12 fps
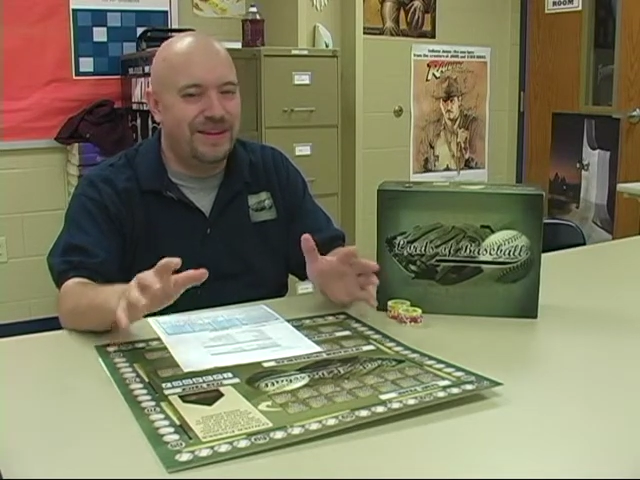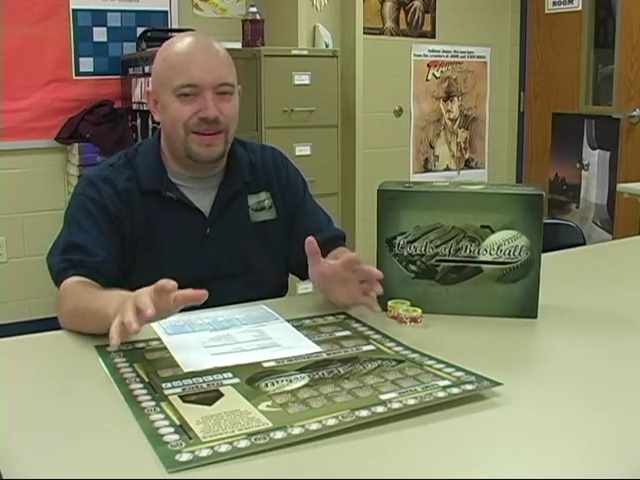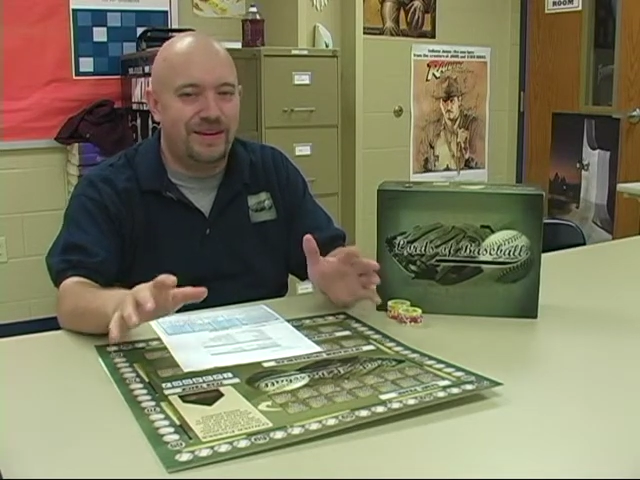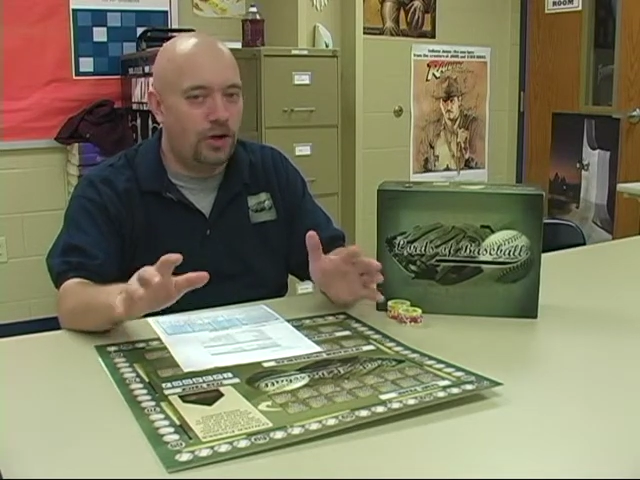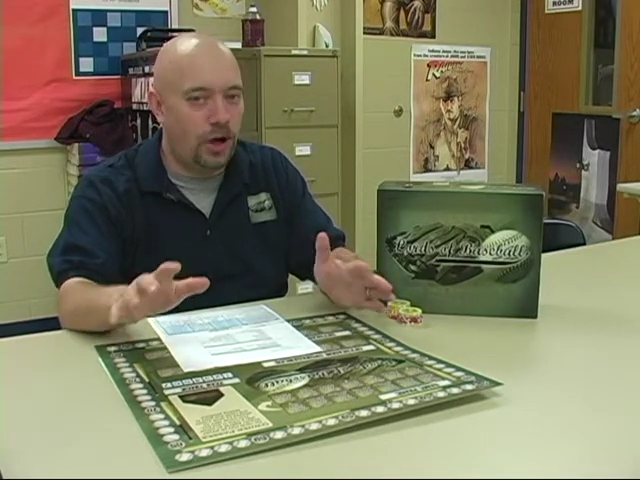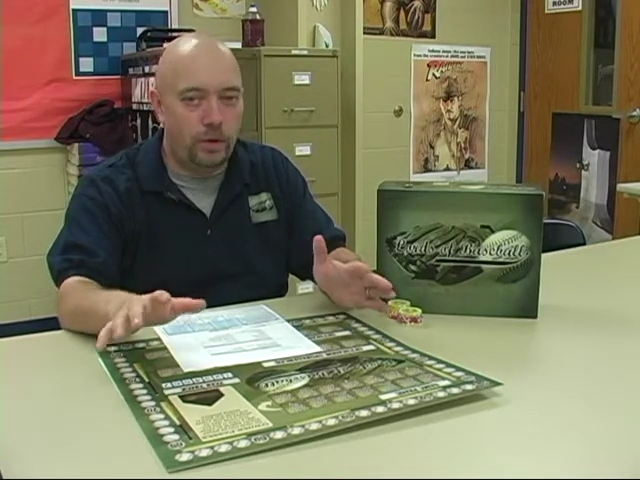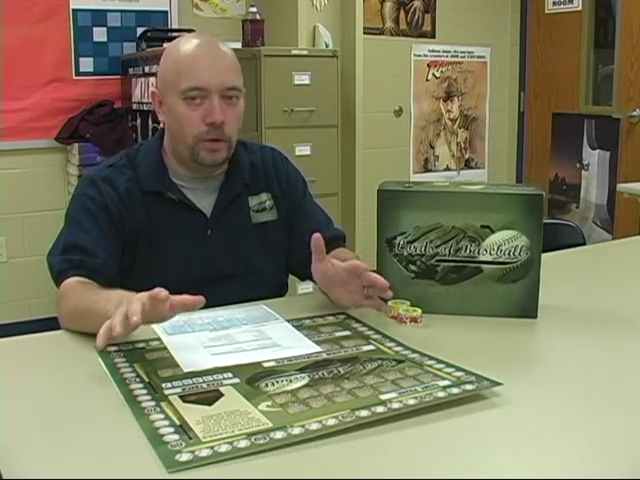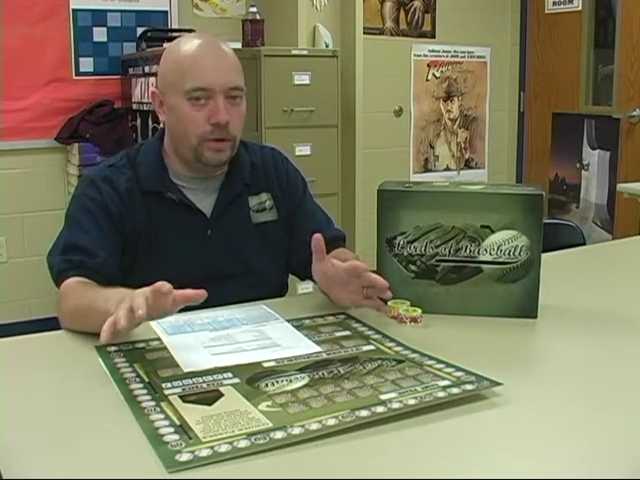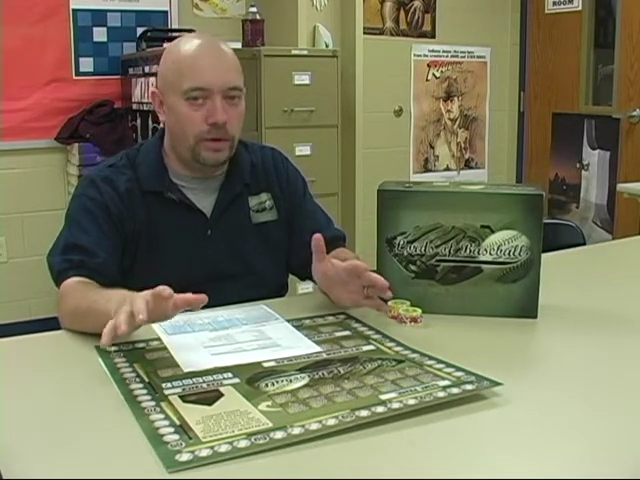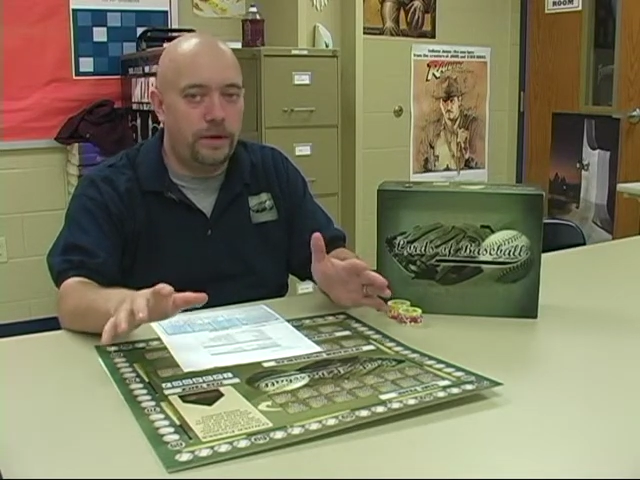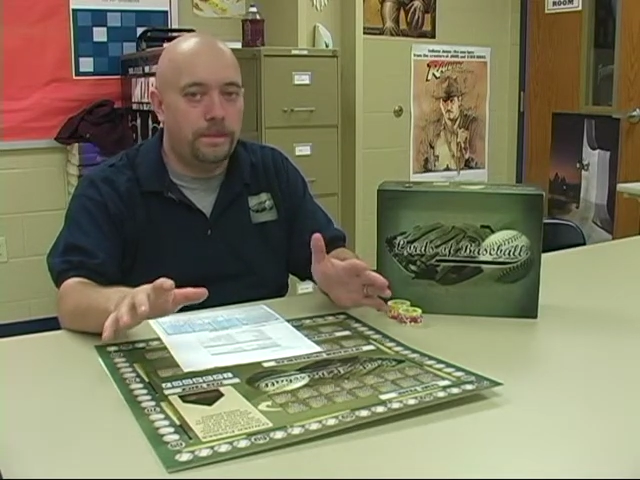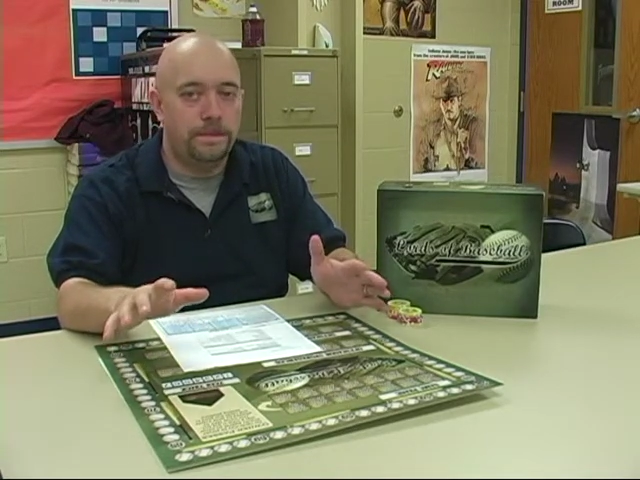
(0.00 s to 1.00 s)
Not
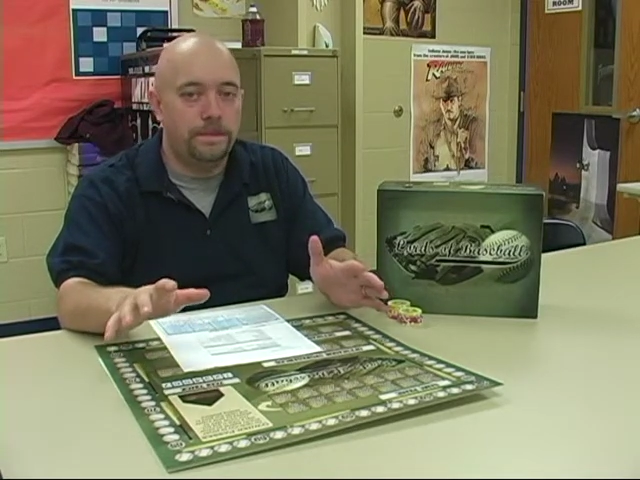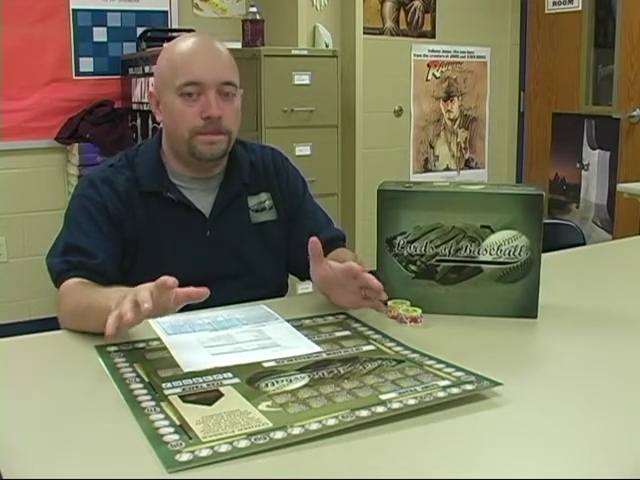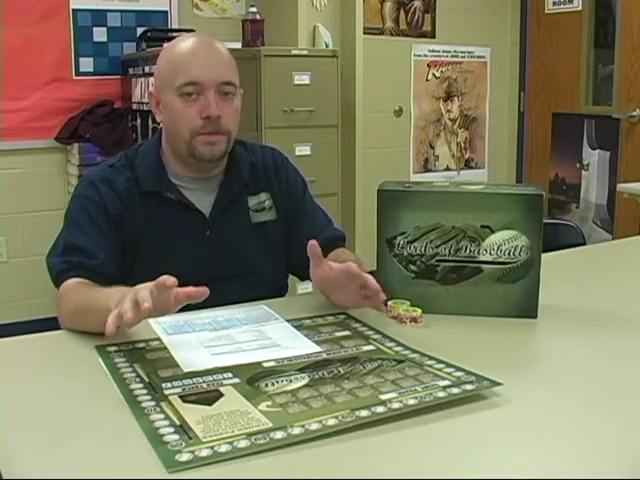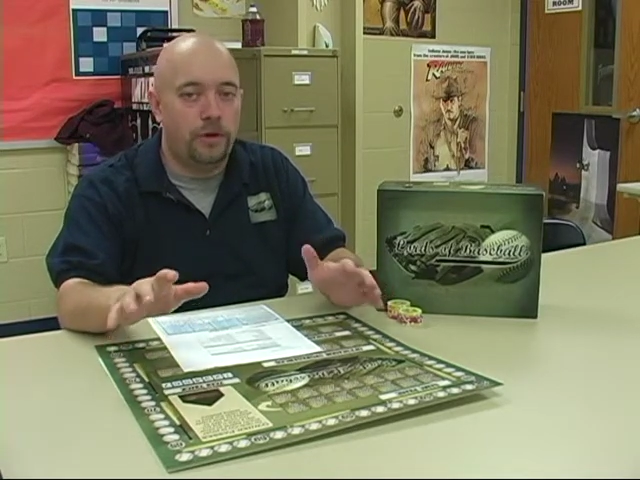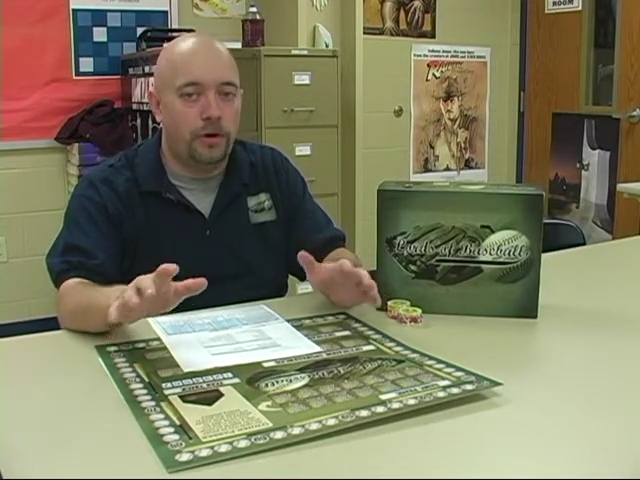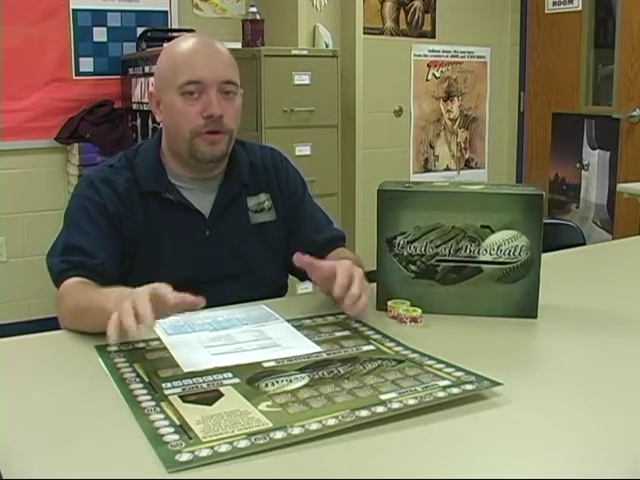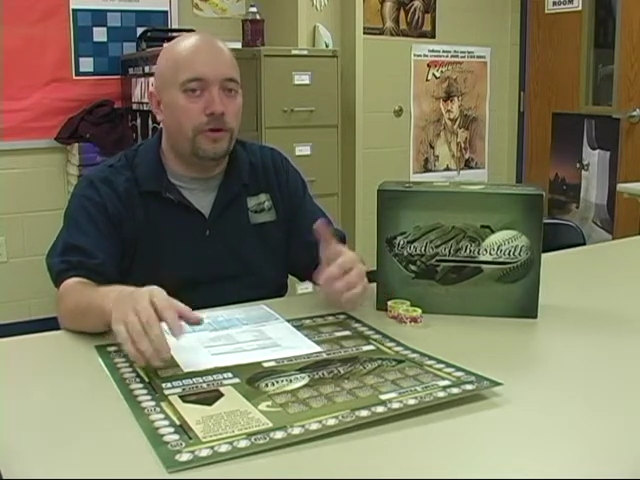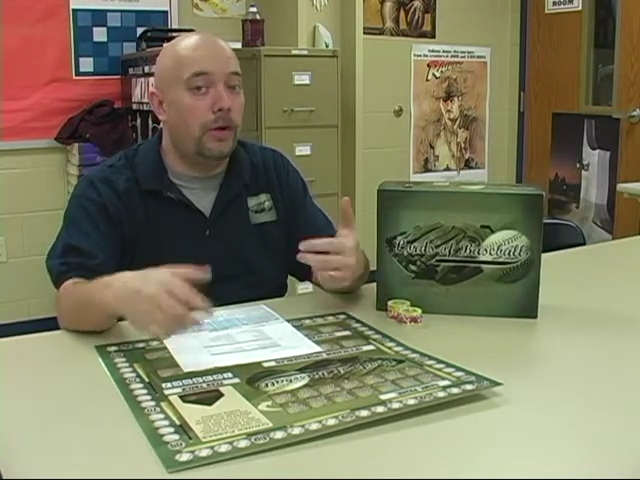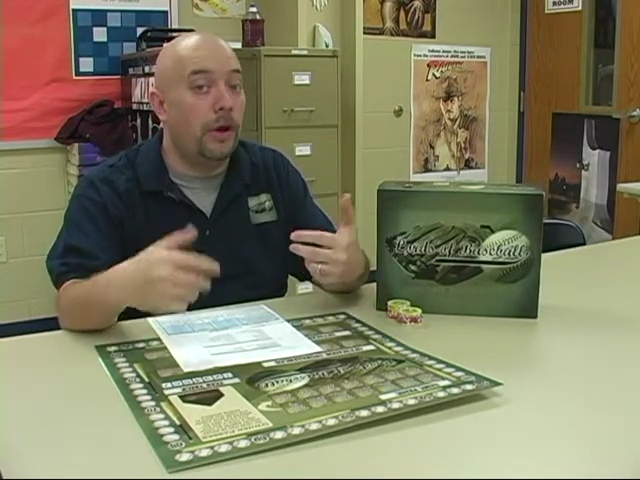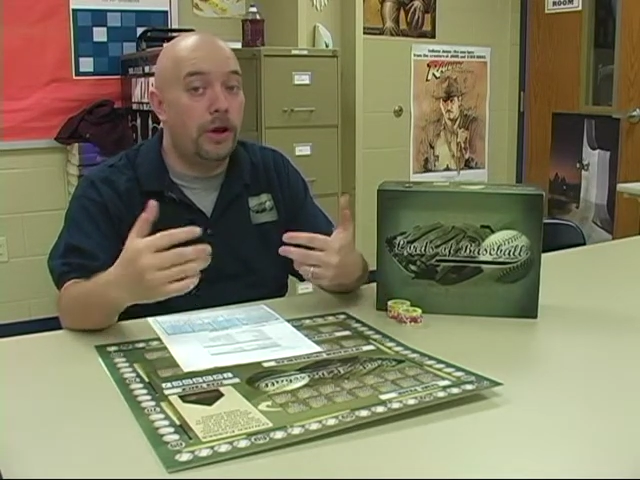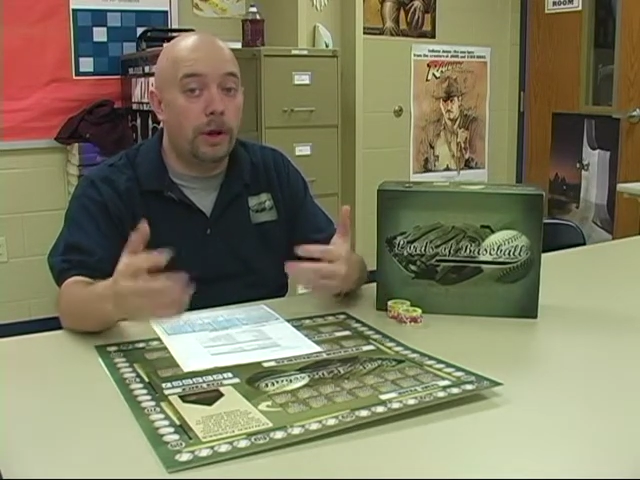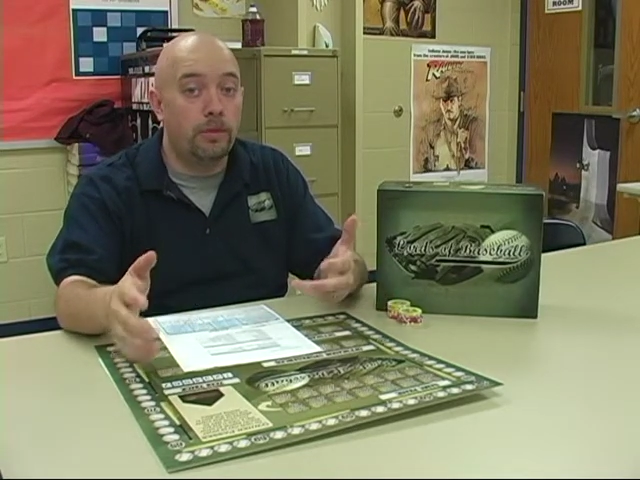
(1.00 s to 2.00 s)
really. All right, there are
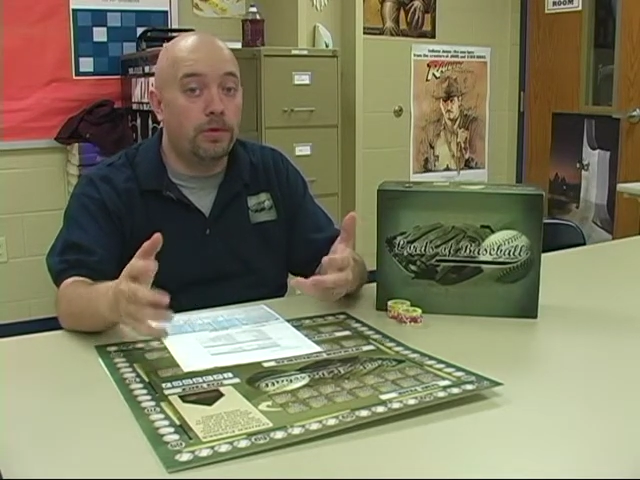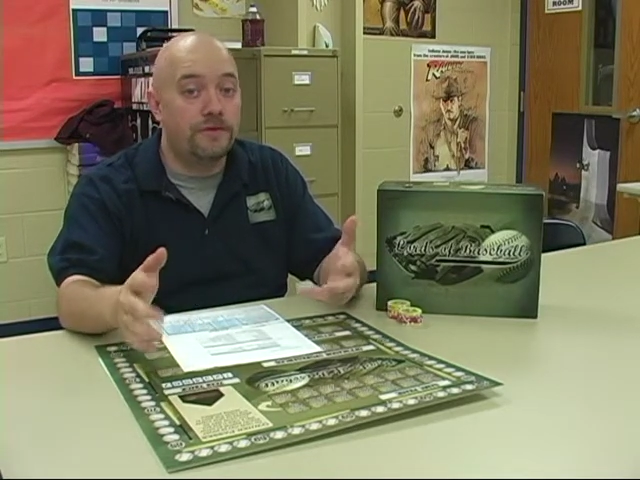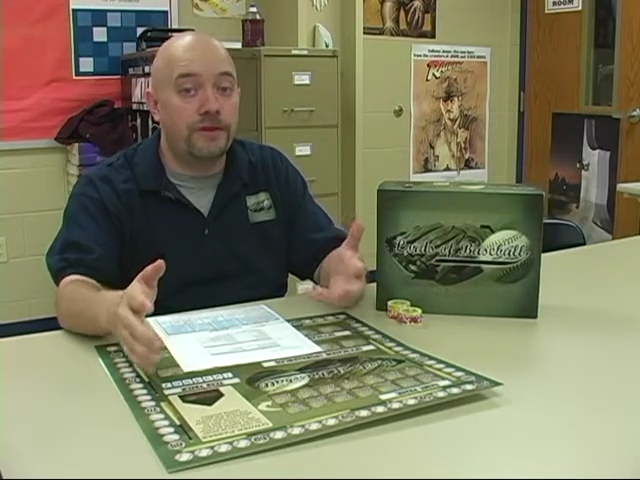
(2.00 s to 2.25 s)
a number of